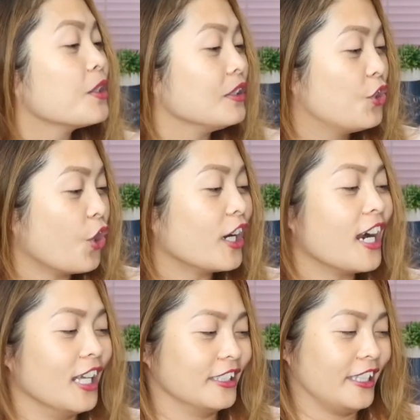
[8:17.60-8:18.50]
Dior
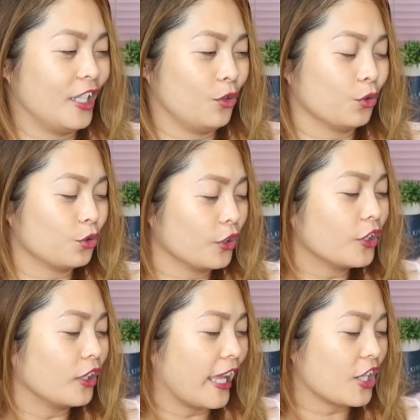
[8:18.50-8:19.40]
Holiday Couture
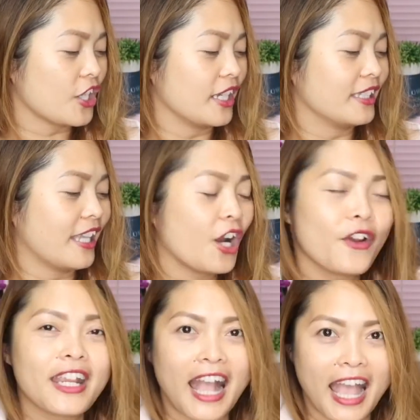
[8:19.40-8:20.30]
Collection
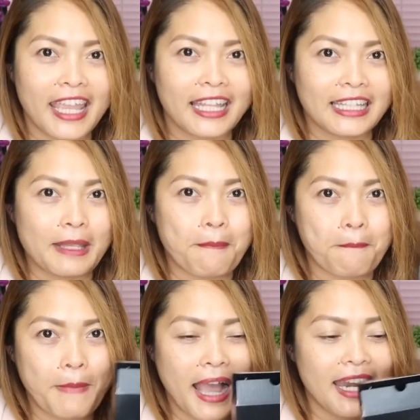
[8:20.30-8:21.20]
Daring Eye and Lip
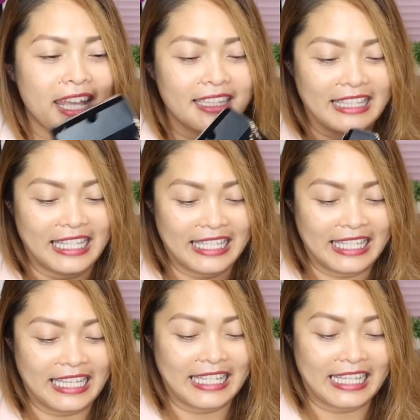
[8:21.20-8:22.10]
Palette. This
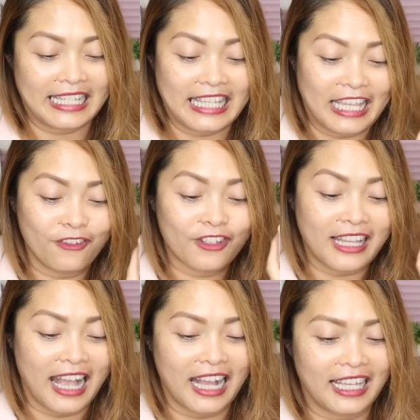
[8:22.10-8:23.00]
is a gift
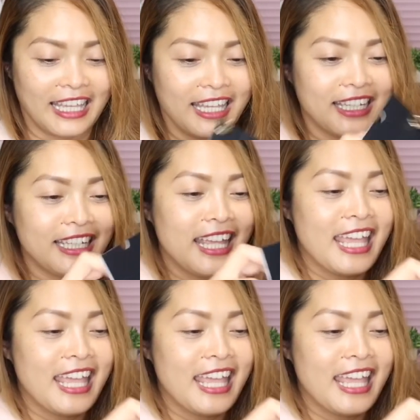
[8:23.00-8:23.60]
sa akin.